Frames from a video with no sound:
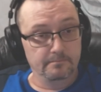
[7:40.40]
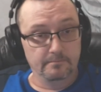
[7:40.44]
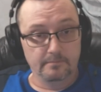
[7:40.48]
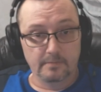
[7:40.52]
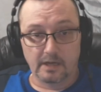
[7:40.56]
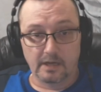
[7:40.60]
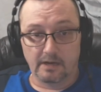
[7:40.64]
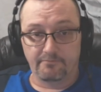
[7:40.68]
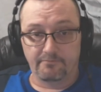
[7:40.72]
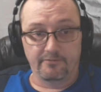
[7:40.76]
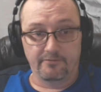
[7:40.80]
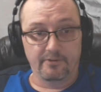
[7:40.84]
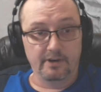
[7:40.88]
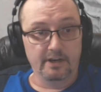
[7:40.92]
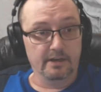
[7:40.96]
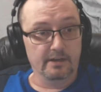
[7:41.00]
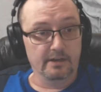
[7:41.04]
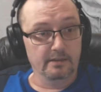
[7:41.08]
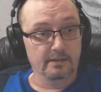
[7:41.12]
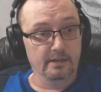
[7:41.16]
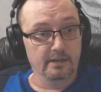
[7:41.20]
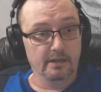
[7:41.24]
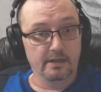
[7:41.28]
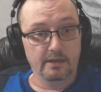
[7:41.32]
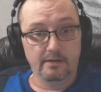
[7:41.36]
I
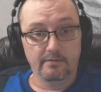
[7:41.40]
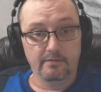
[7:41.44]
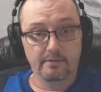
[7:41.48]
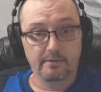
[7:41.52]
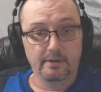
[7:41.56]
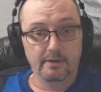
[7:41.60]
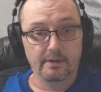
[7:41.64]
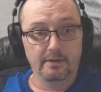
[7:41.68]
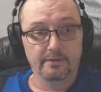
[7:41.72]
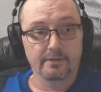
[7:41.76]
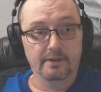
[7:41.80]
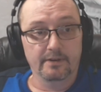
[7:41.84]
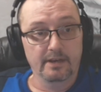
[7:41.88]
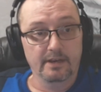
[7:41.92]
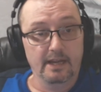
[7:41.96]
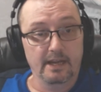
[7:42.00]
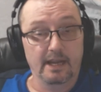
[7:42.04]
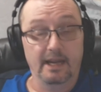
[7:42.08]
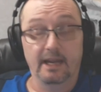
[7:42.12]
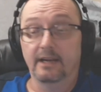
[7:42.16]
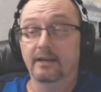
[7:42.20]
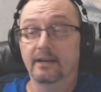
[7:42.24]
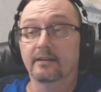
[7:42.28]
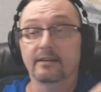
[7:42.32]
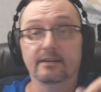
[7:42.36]
freaking love this.
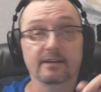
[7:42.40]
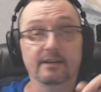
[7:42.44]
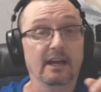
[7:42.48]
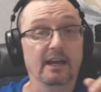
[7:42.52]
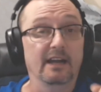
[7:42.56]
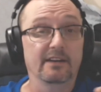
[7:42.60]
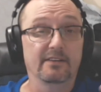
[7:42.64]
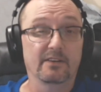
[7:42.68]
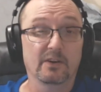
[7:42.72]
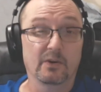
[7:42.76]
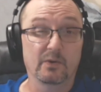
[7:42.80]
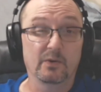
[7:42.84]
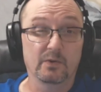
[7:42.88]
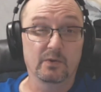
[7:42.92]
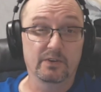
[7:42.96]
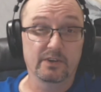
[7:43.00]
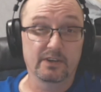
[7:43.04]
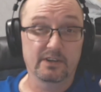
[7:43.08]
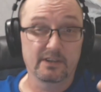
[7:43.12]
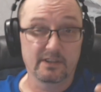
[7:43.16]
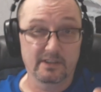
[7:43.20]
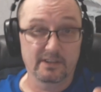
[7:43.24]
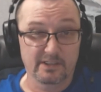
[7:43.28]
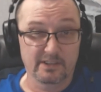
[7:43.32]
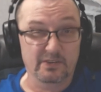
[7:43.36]
Hey, now I told you.
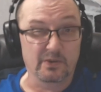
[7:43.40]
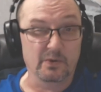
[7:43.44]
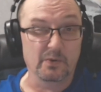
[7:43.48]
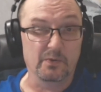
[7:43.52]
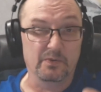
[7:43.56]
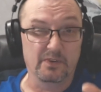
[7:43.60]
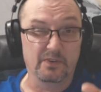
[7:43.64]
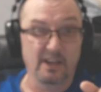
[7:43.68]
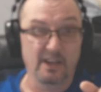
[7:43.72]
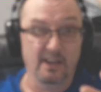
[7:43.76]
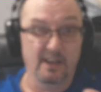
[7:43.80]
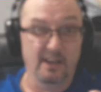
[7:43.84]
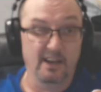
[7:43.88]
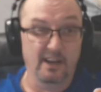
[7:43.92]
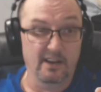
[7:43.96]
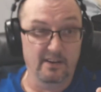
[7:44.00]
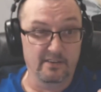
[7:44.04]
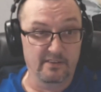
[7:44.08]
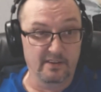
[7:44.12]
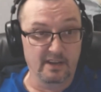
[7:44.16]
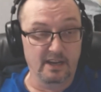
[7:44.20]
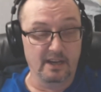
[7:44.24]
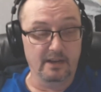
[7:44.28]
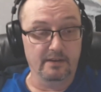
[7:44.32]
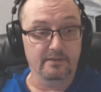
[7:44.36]
Let's go check out
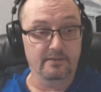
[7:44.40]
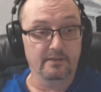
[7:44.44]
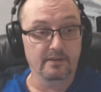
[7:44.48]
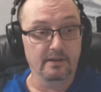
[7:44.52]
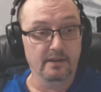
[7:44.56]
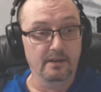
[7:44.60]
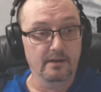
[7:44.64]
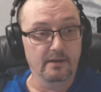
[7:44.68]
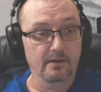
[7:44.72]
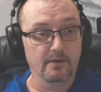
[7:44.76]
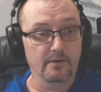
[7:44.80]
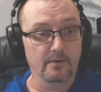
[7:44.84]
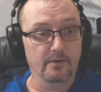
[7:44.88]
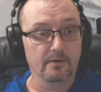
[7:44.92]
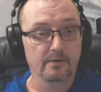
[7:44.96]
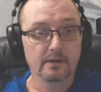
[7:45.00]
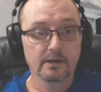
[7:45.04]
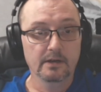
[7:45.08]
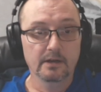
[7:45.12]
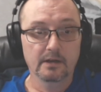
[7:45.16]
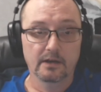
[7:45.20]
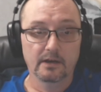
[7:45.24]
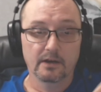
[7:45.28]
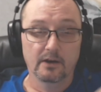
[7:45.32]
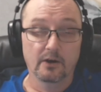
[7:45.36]
his accent. Hold on.
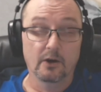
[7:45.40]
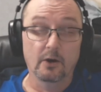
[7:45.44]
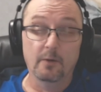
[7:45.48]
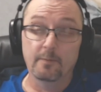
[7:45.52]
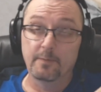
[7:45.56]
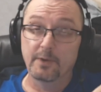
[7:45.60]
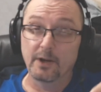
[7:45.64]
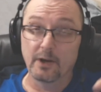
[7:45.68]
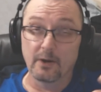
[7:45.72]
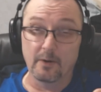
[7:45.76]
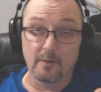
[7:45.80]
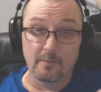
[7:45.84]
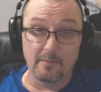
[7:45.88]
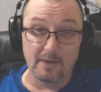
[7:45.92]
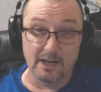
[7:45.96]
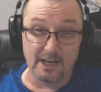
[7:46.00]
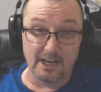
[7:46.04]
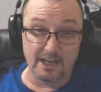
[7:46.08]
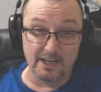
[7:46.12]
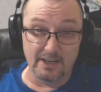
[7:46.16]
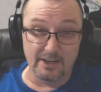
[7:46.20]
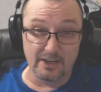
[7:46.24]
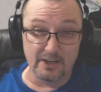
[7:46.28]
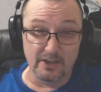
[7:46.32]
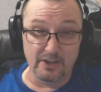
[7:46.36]
Hope you don't
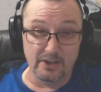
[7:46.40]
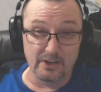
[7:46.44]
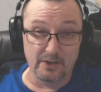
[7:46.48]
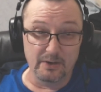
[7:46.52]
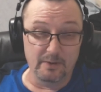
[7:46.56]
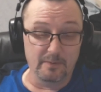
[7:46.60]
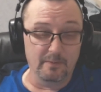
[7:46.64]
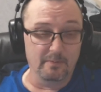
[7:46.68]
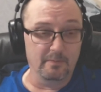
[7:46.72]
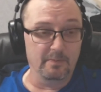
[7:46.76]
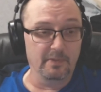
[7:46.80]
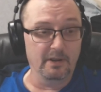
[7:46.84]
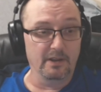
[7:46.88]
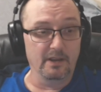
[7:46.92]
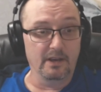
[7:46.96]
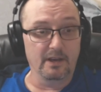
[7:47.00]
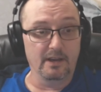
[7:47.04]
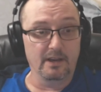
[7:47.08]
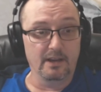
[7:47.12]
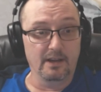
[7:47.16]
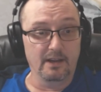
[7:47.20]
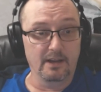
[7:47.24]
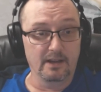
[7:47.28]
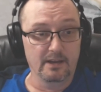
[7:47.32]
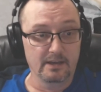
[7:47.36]
mind, dude. But
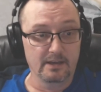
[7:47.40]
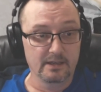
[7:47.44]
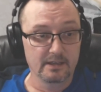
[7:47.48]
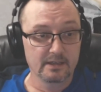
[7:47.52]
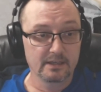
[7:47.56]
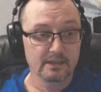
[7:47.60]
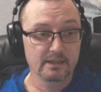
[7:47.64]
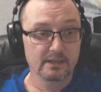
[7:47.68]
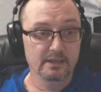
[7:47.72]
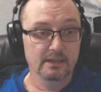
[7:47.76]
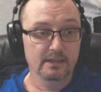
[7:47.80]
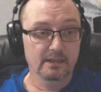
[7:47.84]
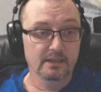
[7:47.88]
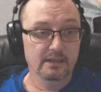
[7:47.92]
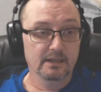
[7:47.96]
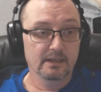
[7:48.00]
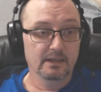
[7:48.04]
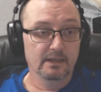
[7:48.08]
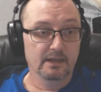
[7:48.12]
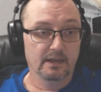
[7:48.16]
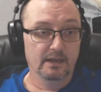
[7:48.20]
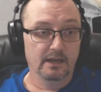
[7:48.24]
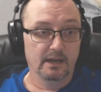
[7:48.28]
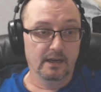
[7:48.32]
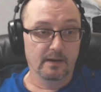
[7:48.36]
uh,
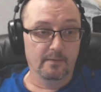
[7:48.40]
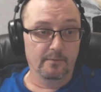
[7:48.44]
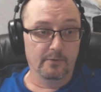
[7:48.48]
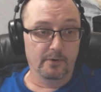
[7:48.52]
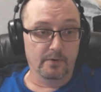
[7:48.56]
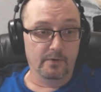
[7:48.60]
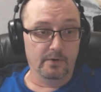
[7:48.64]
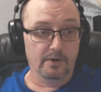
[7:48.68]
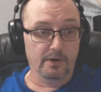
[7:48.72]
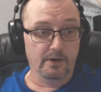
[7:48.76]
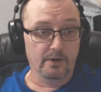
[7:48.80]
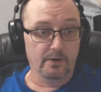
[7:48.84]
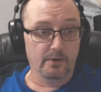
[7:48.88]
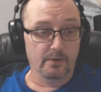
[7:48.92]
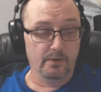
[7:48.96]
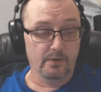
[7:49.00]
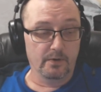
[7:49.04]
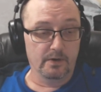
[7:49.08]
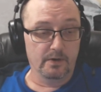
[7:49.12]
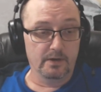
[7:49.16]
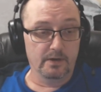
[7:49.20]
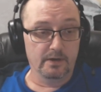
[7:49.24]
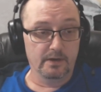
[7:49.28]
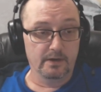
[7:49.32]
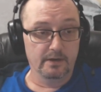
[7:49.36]
I'm going to go
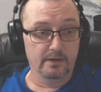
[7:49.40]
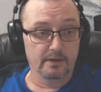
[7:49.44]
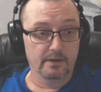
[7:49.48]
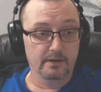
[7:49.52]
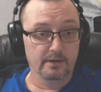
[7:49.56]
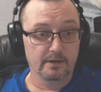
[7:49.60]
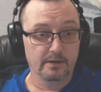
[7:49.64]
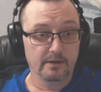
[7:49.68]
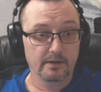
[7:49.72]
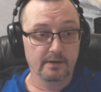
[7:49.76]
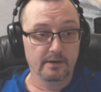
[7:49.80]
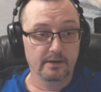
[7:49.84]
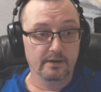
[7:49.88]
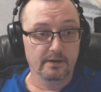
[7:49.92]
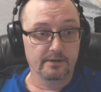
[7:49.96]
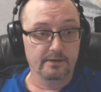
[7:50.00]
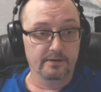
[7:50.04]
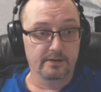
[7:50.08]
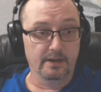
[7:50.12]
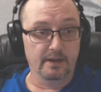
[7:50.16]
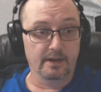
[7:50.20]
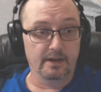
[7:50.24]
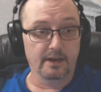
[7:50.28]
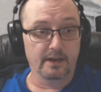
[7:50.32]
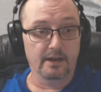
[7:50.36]

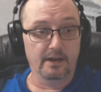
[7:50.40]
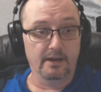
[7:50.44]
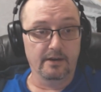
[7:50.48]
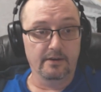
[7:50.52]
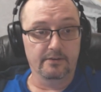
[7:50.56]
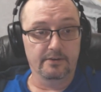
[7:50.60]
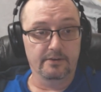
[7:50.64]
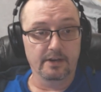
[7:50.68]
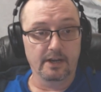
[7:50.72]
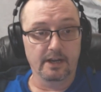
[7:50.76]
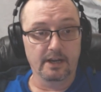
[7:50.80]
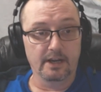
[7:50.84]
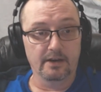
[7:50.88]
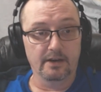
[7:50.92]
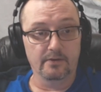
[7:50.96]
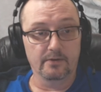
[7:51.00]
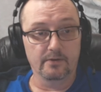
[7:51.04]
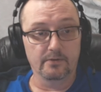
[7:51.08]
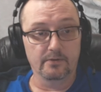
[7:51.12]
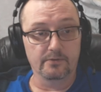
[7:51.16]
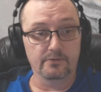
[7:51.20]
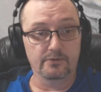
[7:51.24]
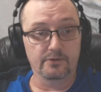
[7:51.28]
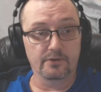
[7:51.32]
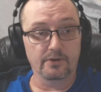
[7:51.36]
check out your channel
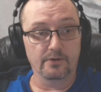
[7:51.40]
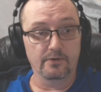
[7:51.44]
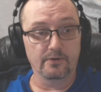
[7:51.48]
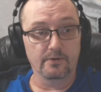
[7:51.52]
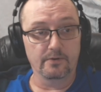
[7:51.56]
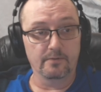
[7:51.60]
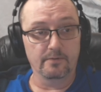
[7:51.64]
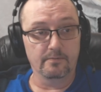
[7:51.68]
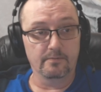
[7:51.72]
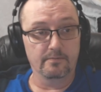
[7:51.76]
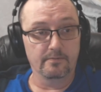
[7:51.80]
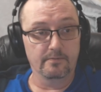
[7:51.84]
and show him.